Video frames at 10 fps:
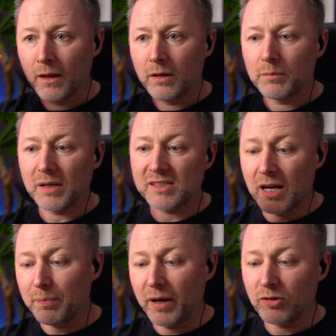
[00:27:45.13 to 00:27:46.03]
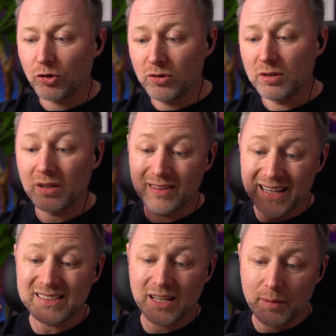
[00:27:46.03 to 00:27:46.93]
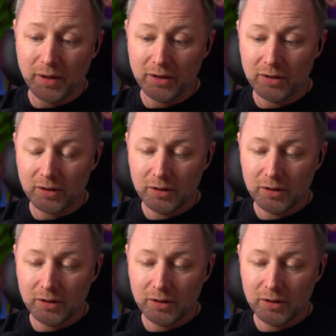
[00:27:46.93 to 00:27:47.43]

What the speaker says: But I sat back down next to him, I think.